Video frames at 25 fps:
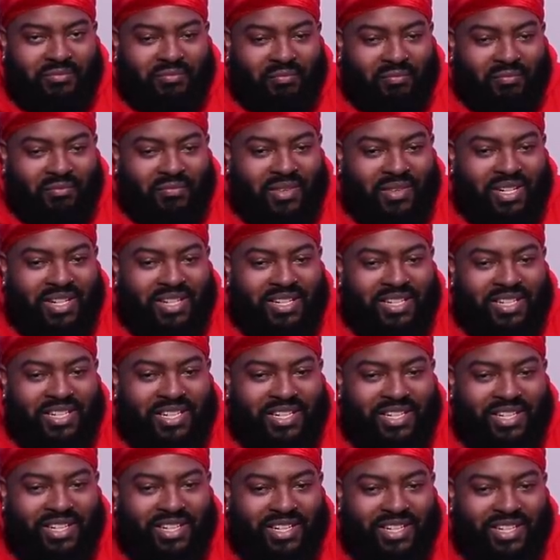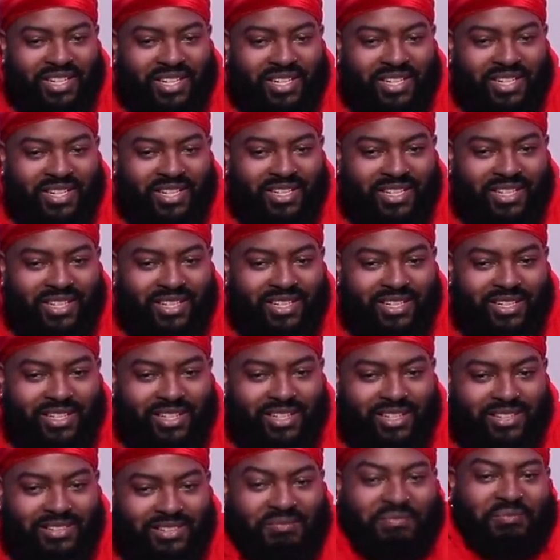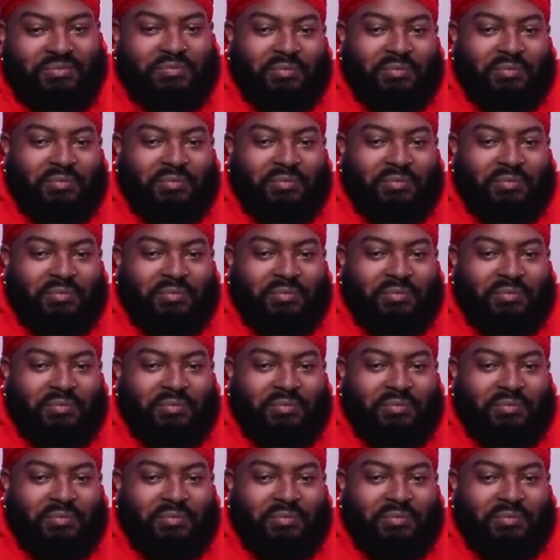(not speaking)